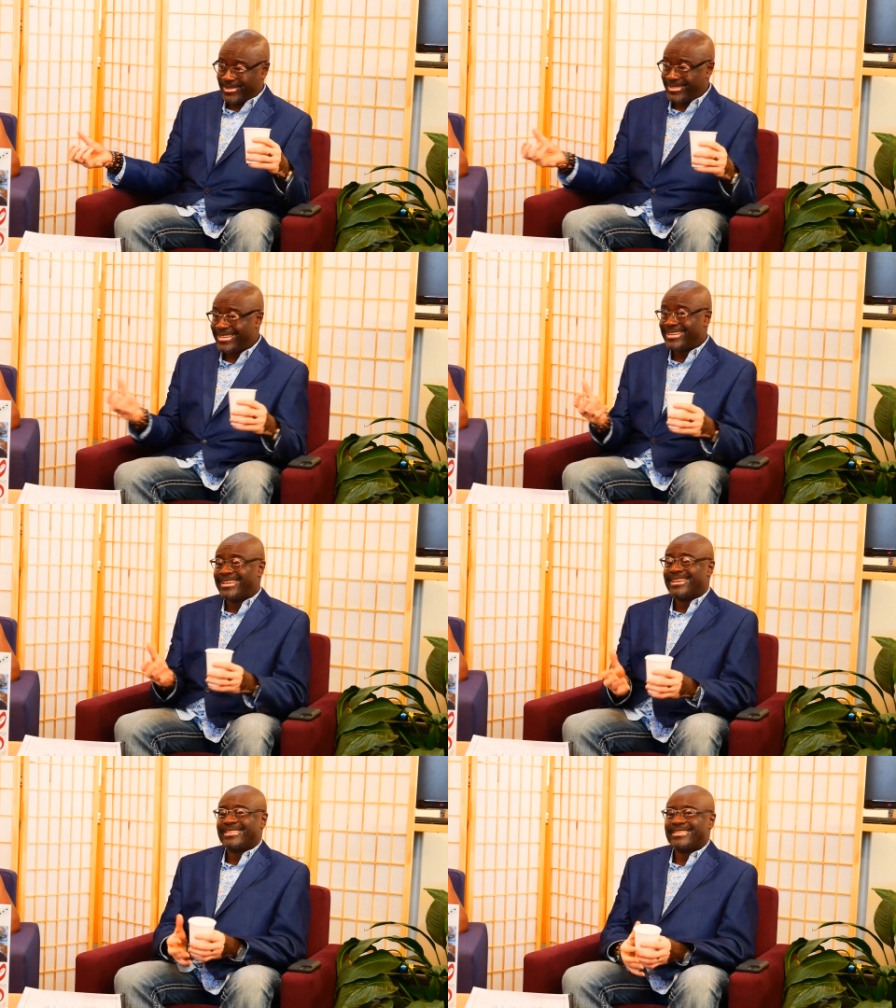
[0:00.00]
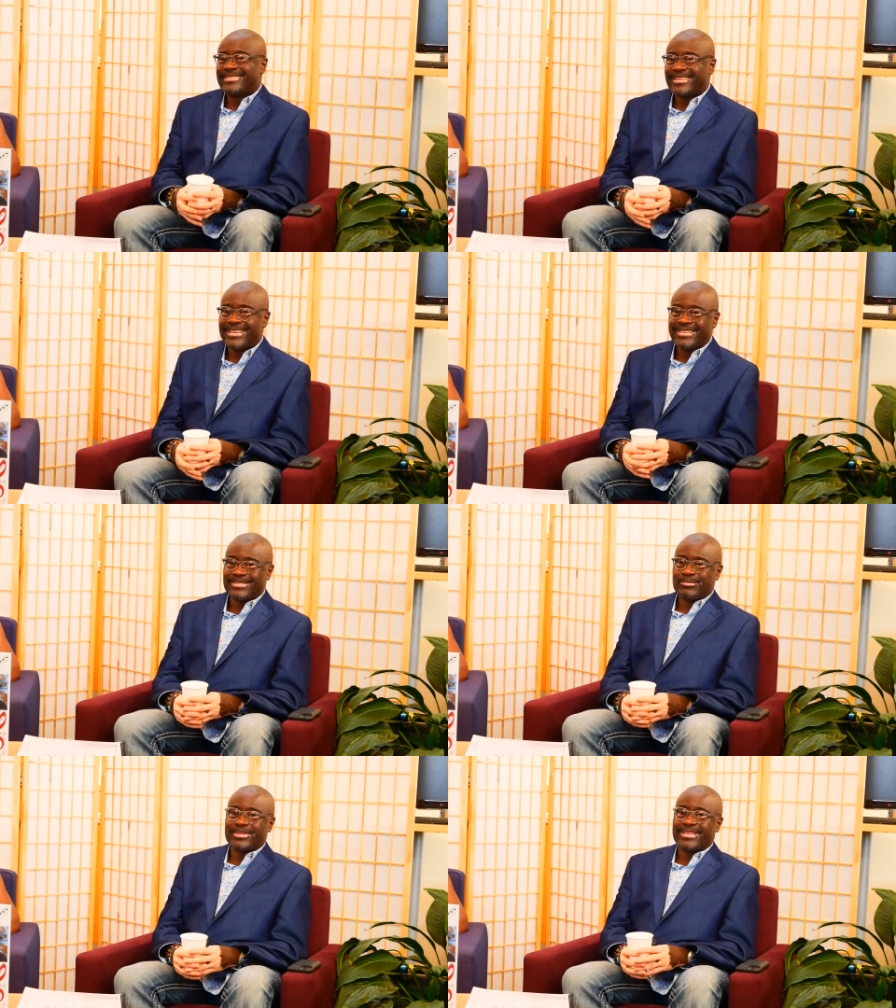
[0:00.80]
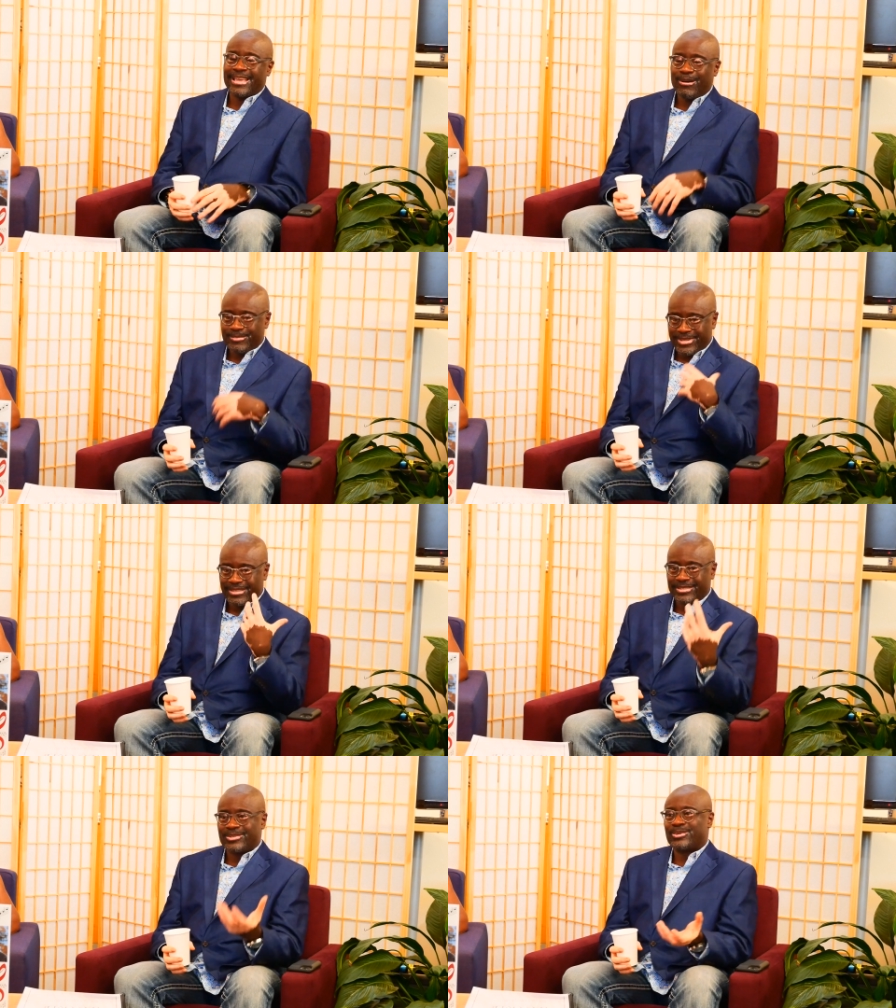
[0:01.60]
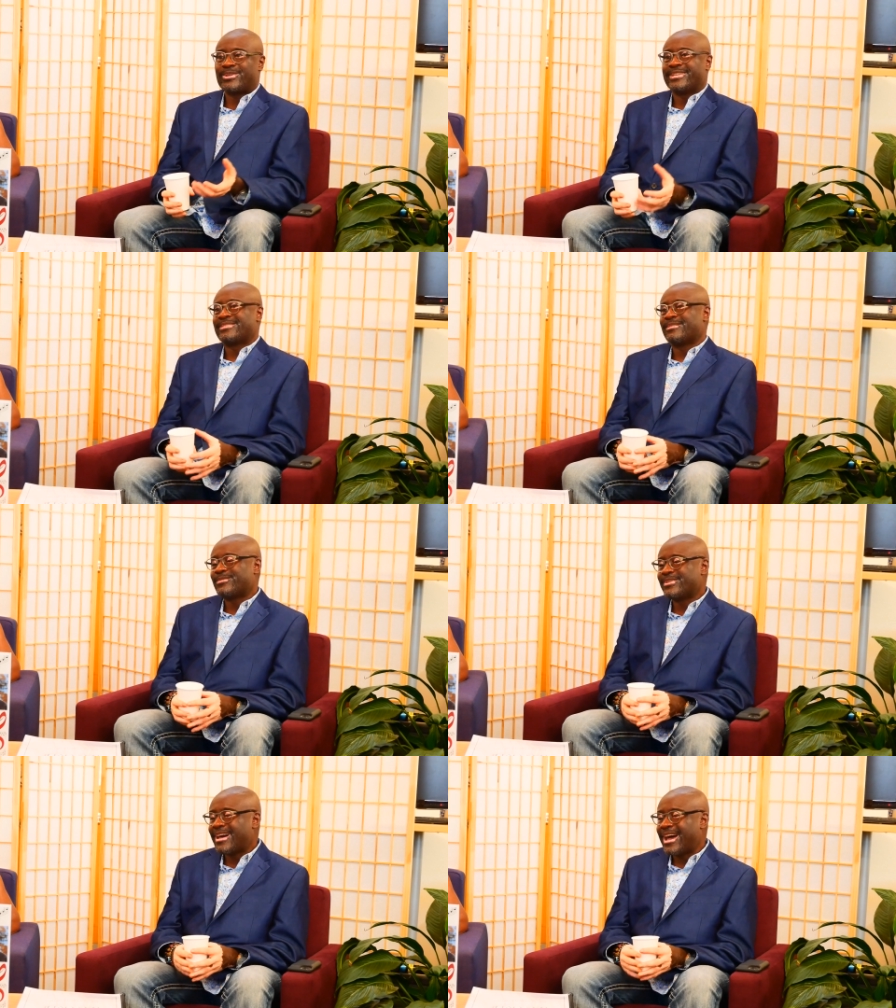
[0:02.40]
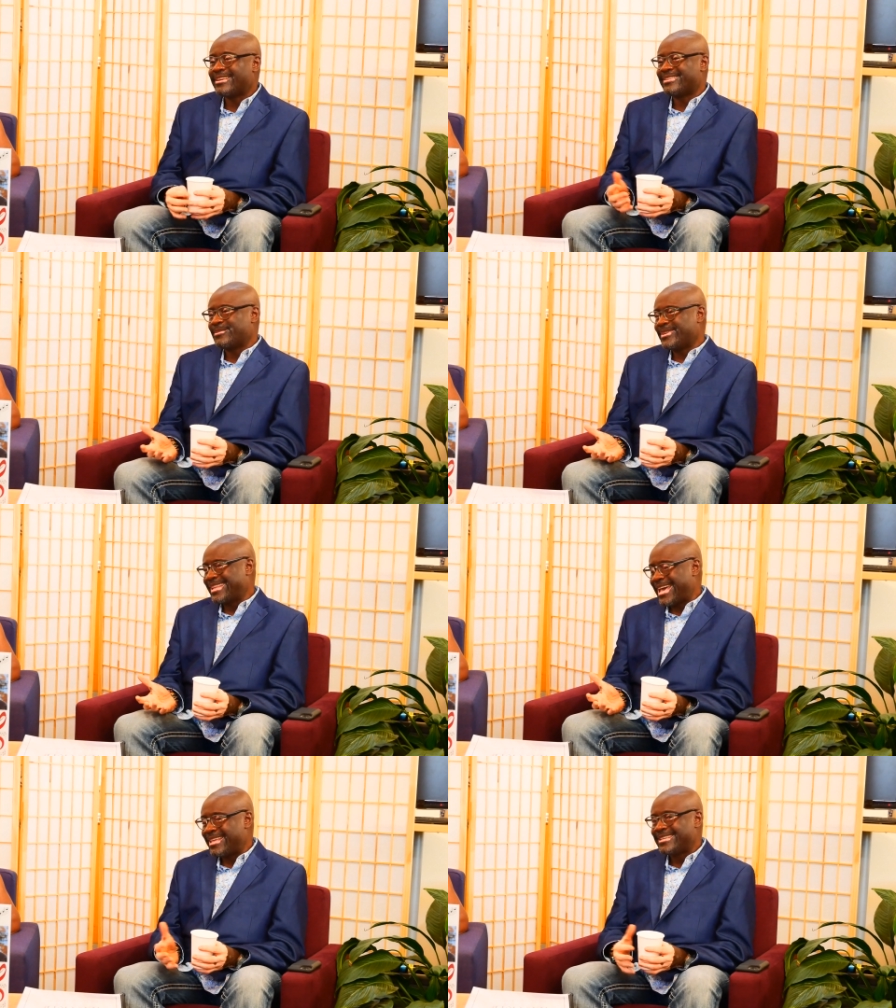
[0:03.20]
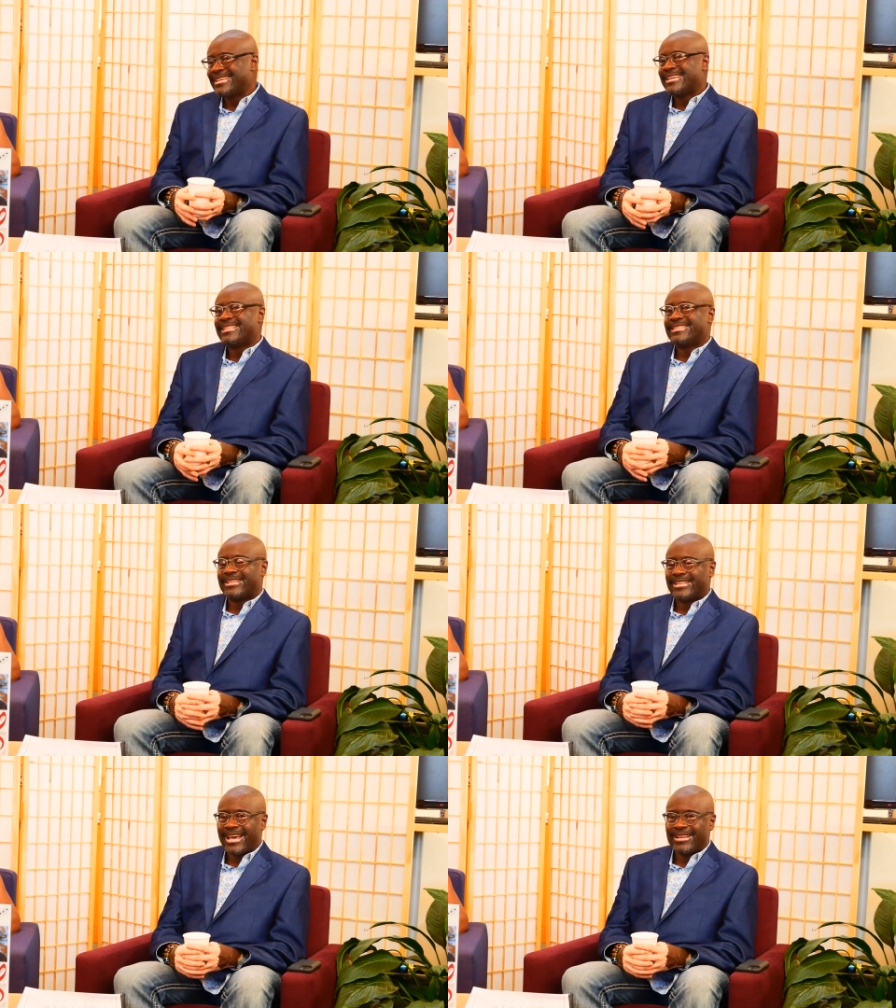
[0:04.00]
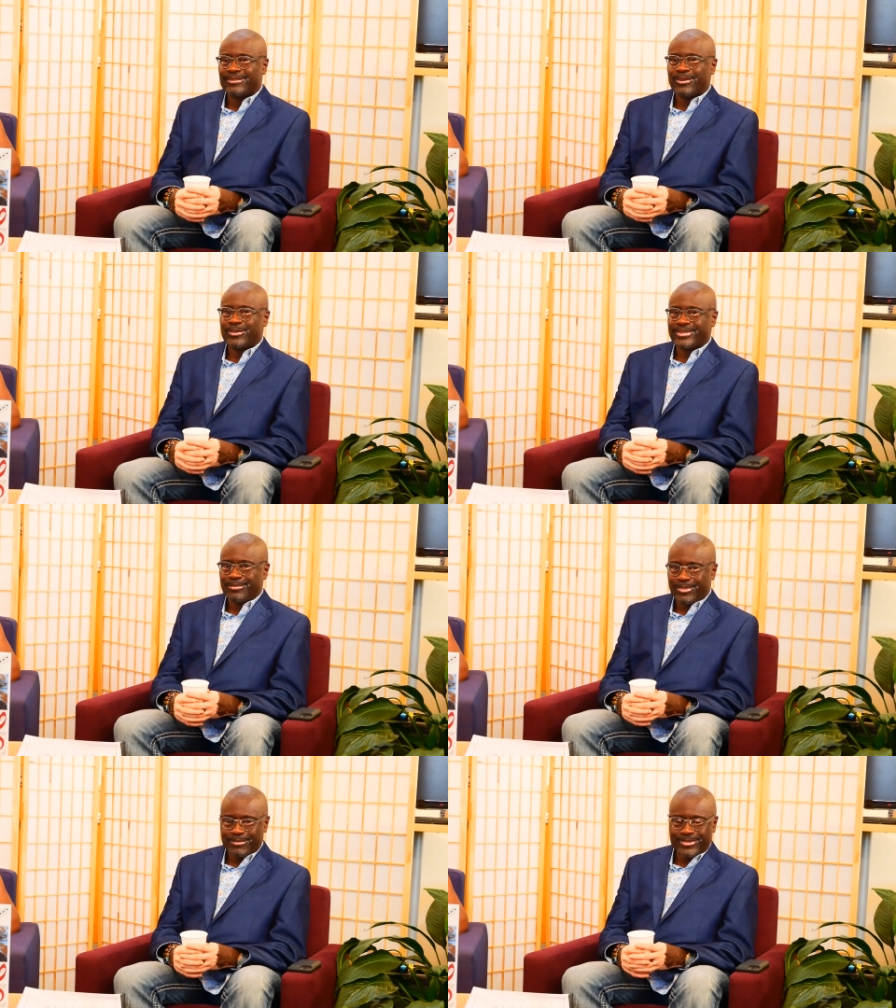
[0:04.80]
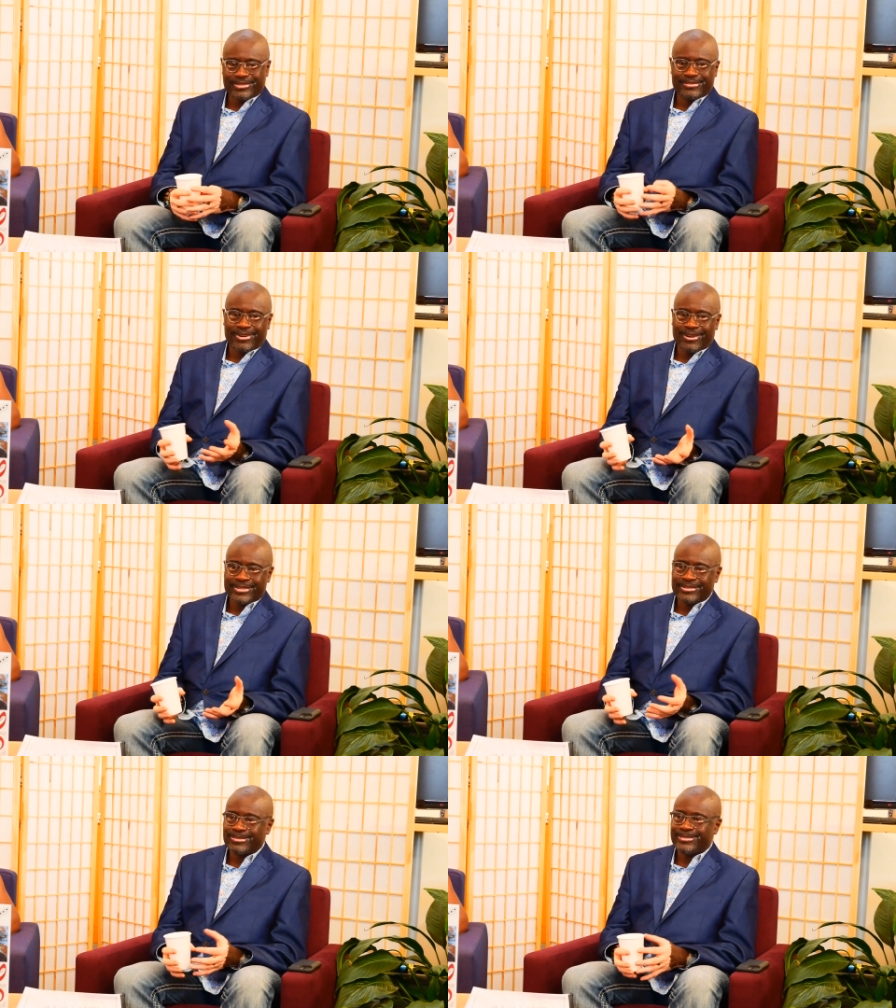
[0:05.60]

to these things, but they help tell a story. So if we're not doing that, then I don't know what the purpose of art or